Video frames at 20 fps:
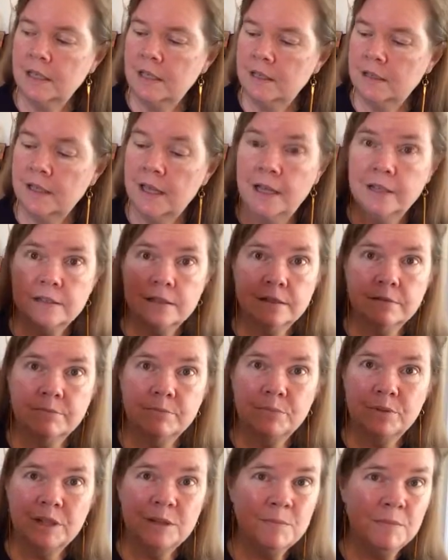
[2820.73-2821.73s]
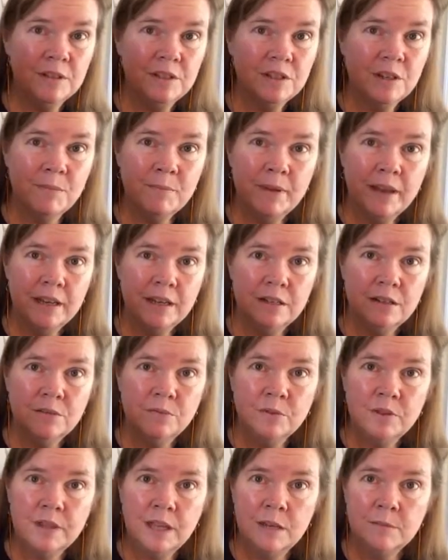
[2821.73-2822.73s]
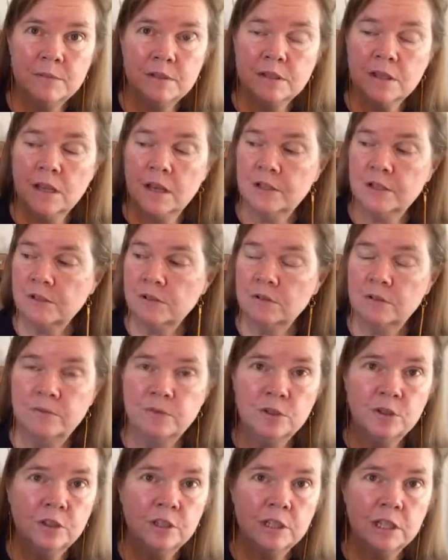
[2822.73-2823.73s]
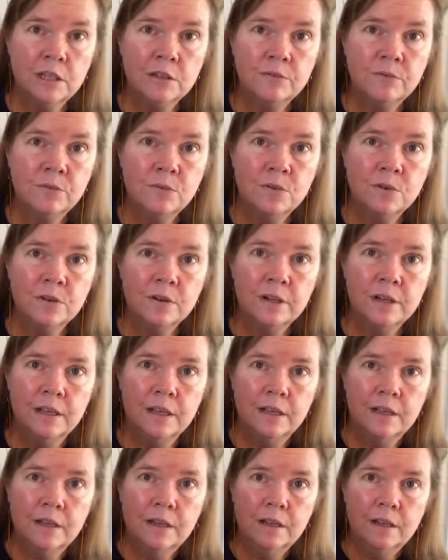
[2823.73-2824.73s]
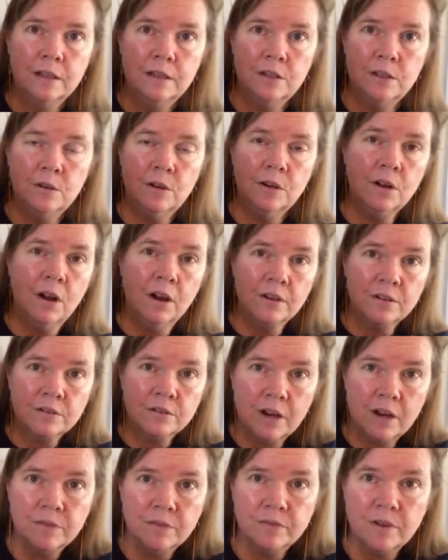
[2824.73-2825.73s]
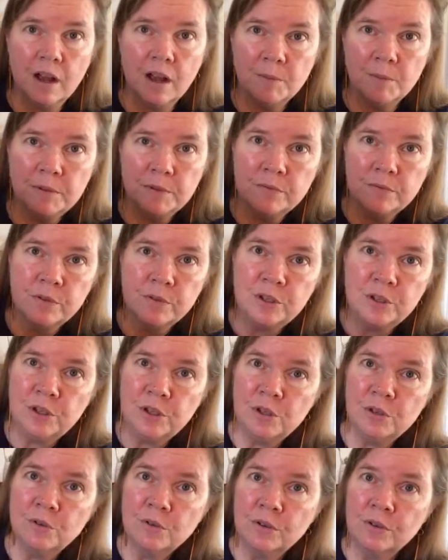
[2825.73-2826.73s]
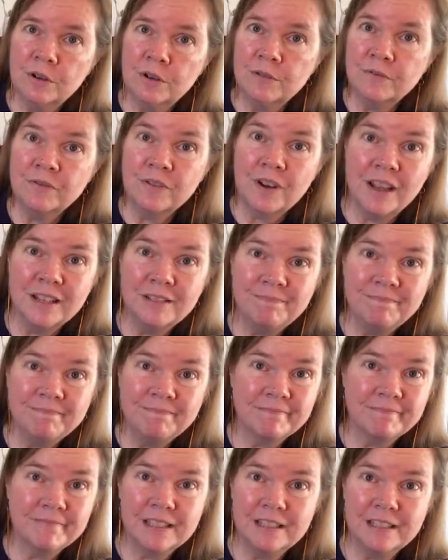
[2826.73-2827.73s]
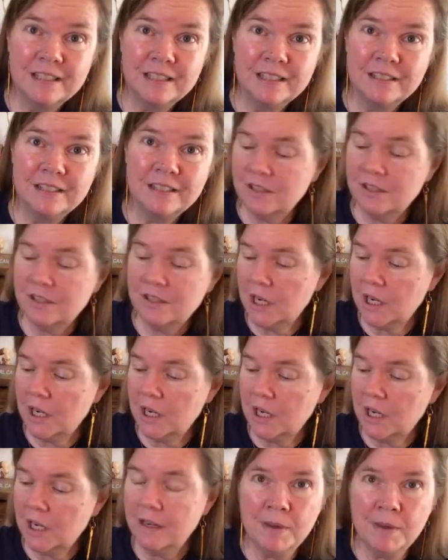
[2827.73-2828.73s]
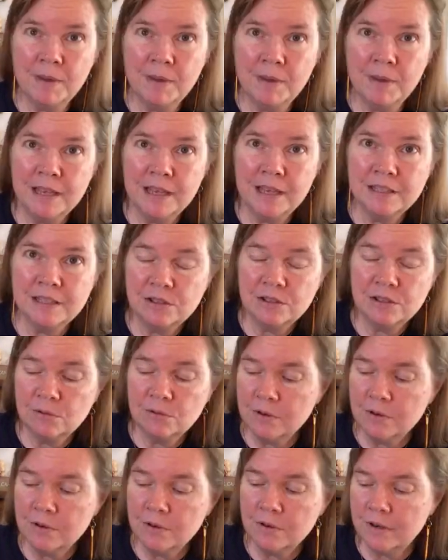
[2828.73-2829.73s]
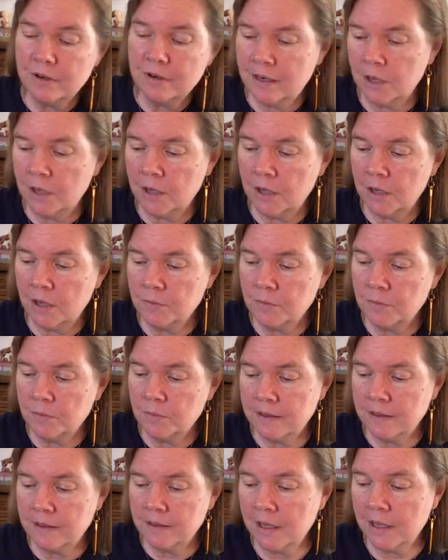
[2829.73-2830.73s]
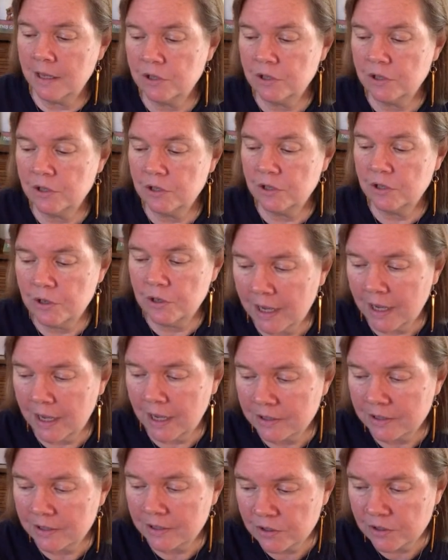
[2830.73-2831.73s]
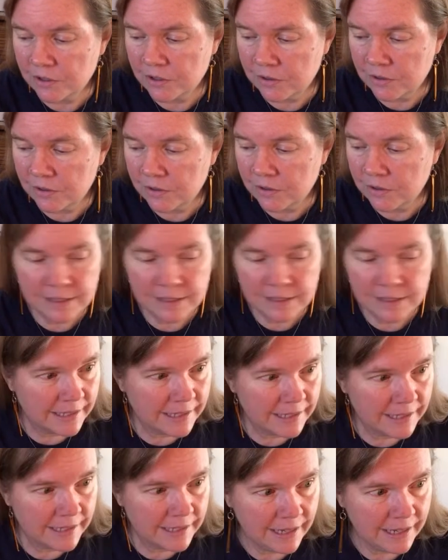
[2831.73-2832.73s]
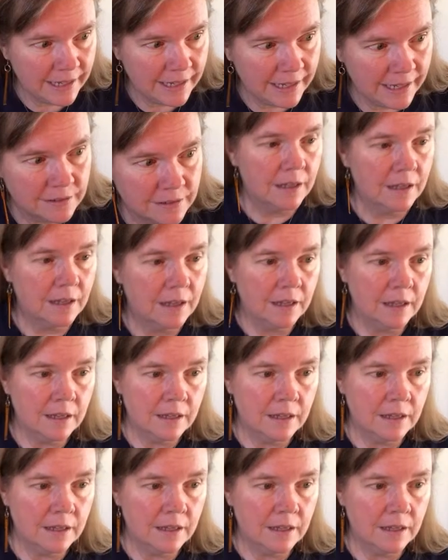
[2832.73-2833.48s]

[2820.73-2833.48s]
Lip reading: And that's pretty much competitive with Amazon. So if you're looking for, you know, an autographed copy for you or a friend, just check it out in my Etsy store, and I will get them out to you as soon as I can.